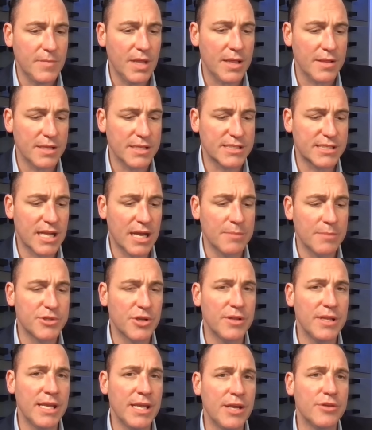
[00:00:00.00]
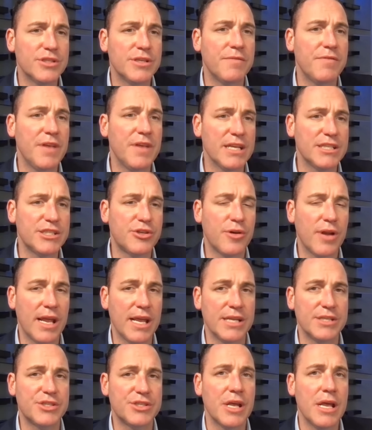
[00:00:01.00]
This comes on the heels of
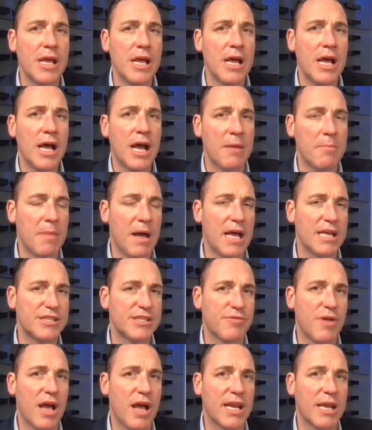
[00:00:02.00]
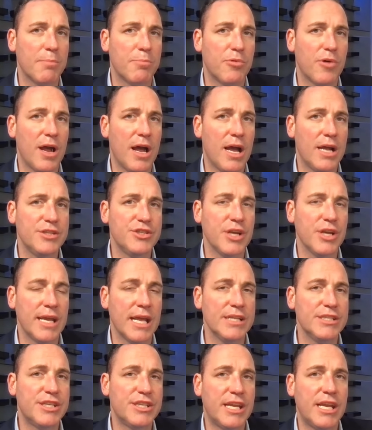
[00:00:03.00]
yesterday's Hamas rocket barrage
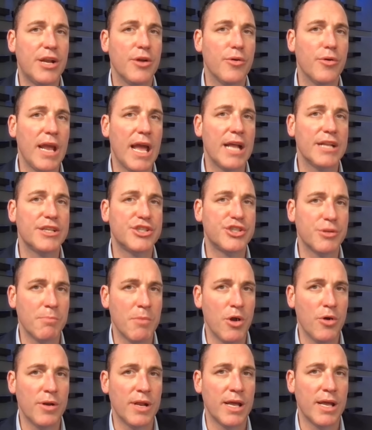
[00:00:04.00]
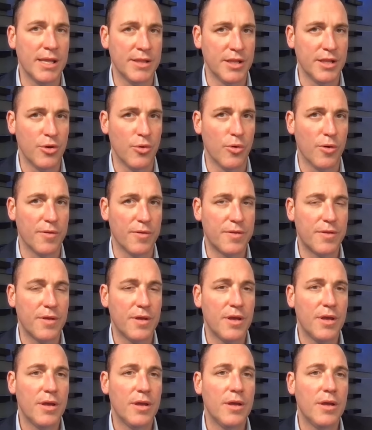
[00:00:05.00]
against Kiryat Shimona in the north.
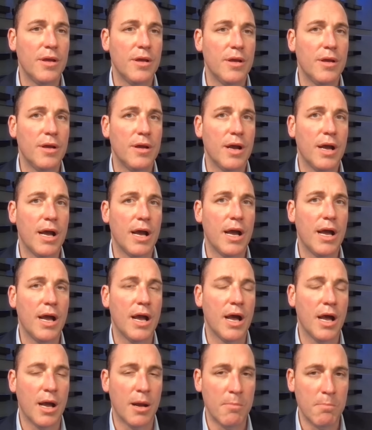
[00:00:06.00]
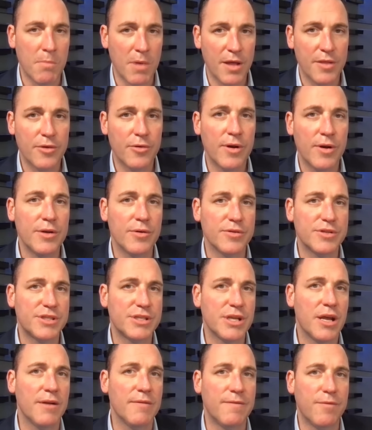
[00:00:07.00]
A mother and her
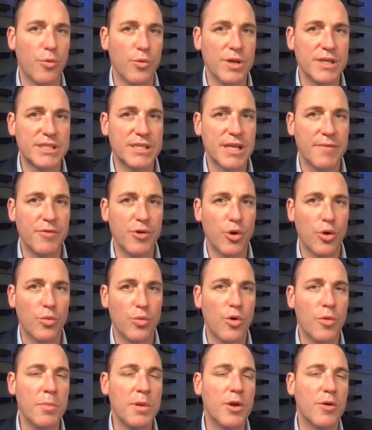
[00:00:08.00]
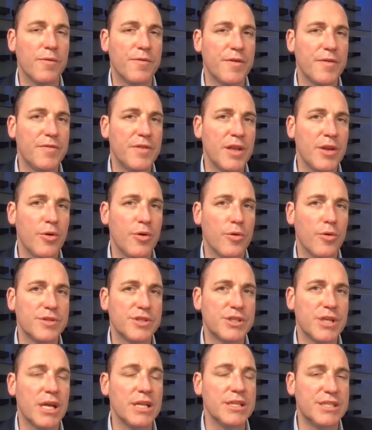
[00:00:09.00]
son, 47-year-old woman, her 15-year-old
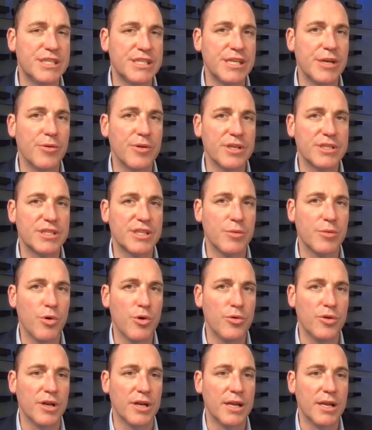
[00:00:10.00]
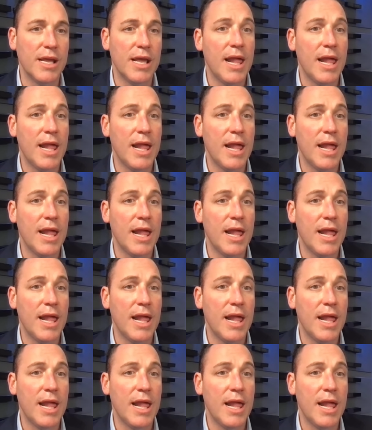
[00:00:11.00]
son, seriously wounded.